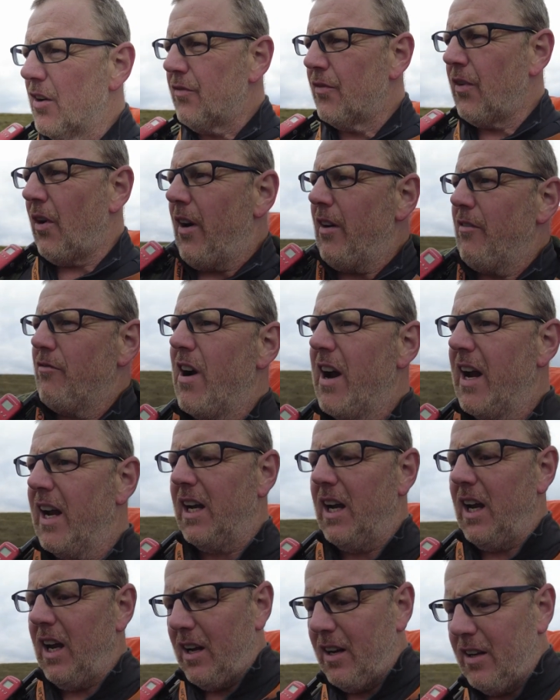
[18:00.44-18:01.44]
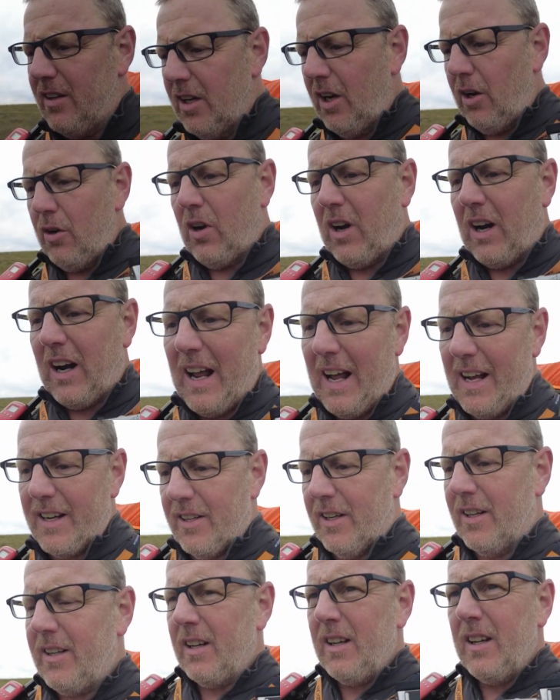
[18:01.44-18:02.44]
very rainy, low
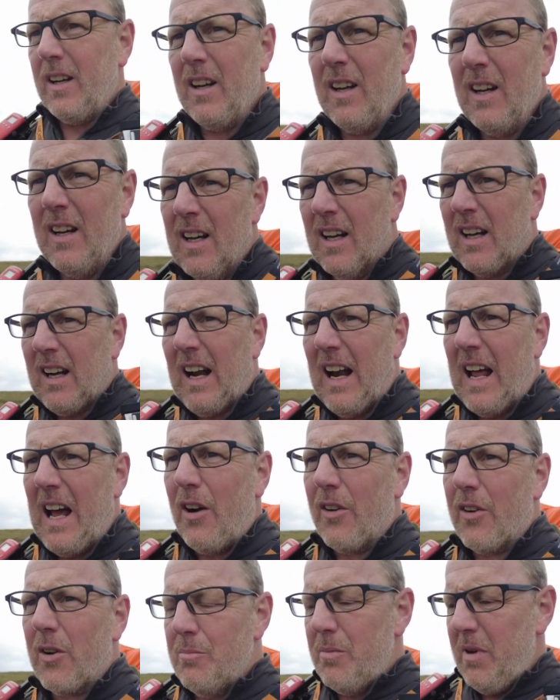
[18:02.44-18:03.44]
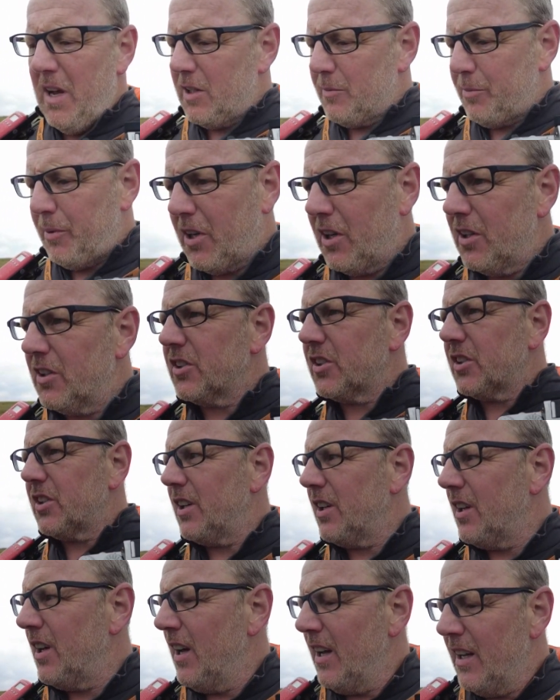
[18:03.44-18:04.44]
clad cloud and mist, because
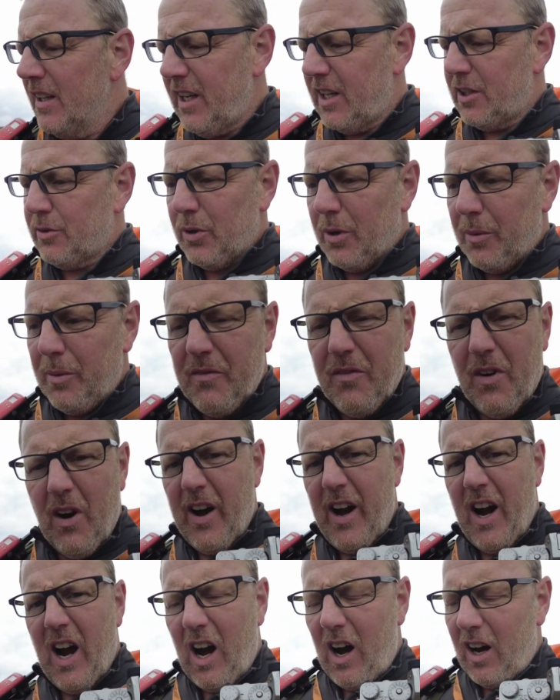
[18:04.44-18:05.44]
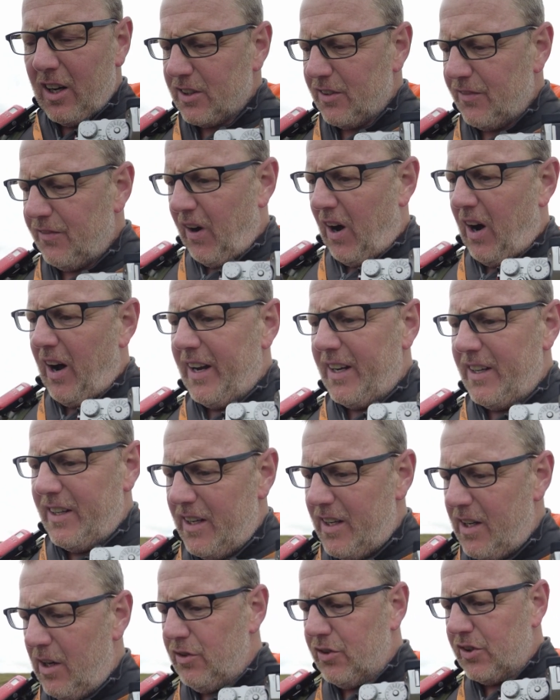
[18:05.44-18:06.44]
this would have been very hard to find
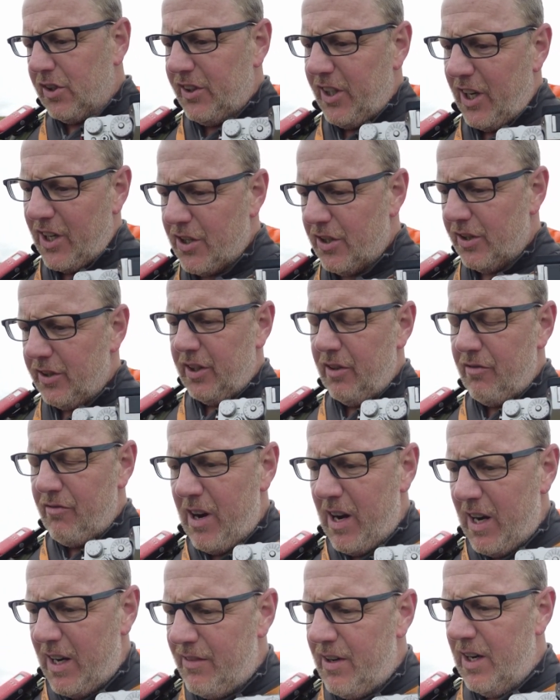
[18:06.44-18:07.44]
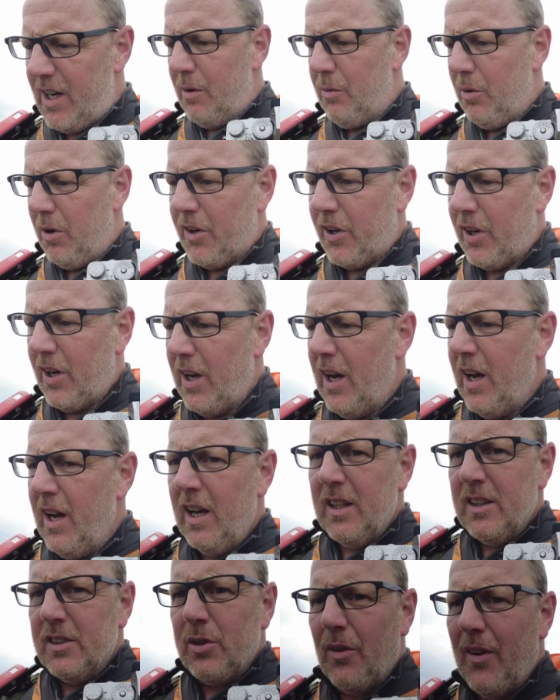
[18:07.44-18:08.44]
in those conditions. It really, really would.
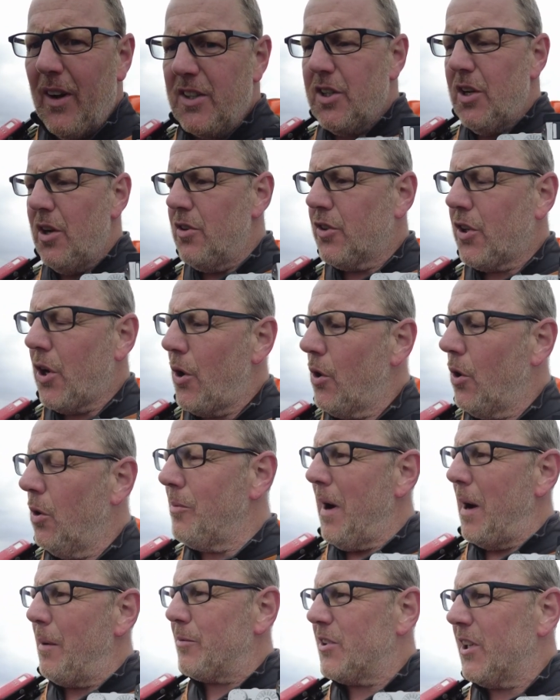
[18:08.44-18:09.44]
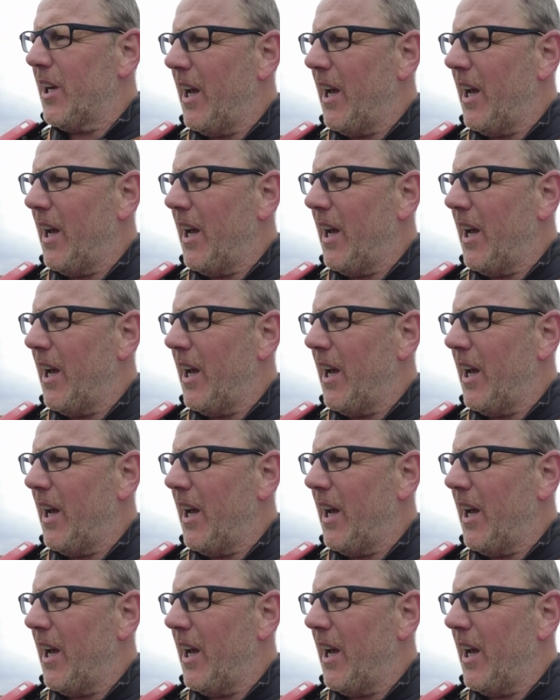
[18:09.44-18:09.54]
So I've actually used Google Maps